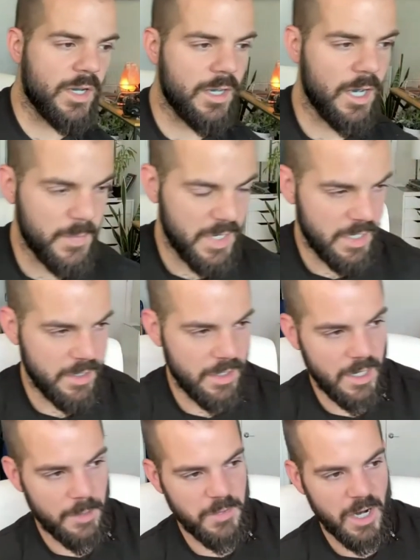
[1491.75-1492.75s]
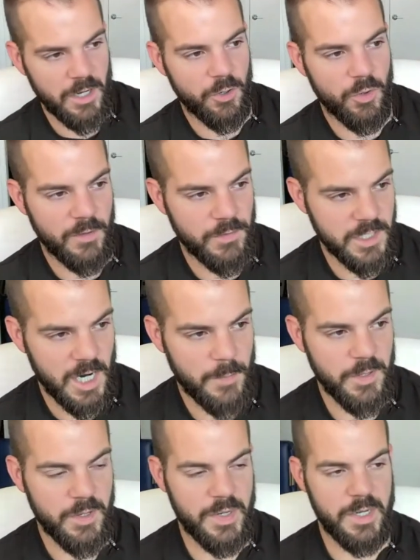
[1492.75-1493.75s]
it. I mean, and, and I'm kind of going off the
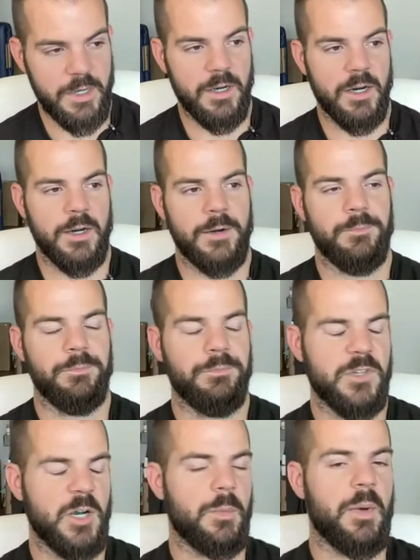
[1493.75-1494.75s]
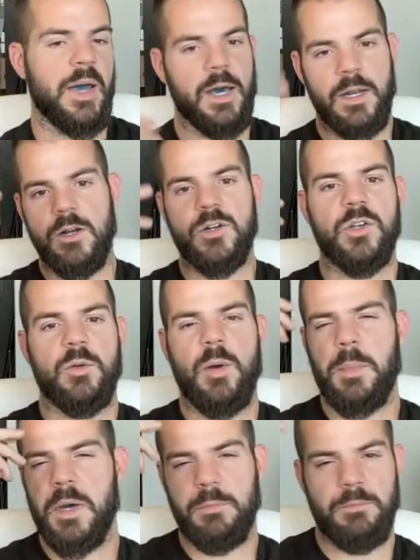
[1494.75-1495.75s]
top of the, my uh, top of my head here, so there
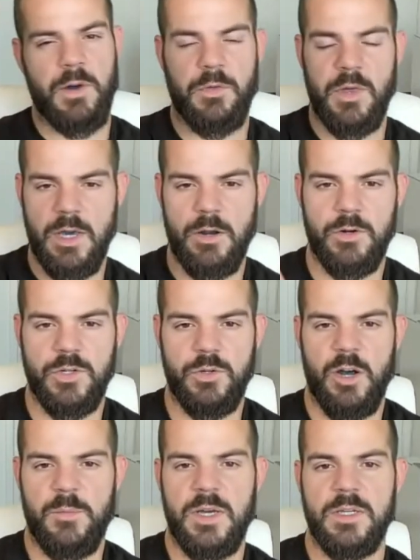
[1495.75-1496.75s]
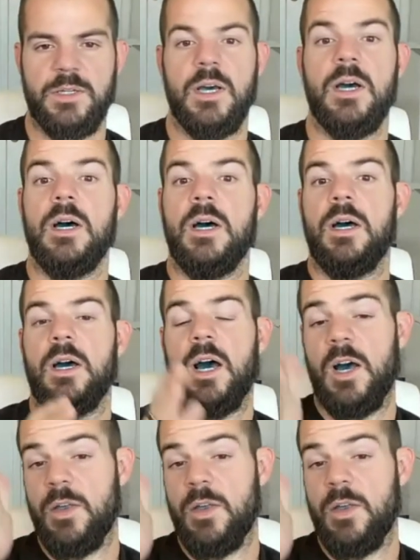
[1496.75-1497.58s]
might be a, mm-hmm. a thing here or two I miss. Mm-hmm.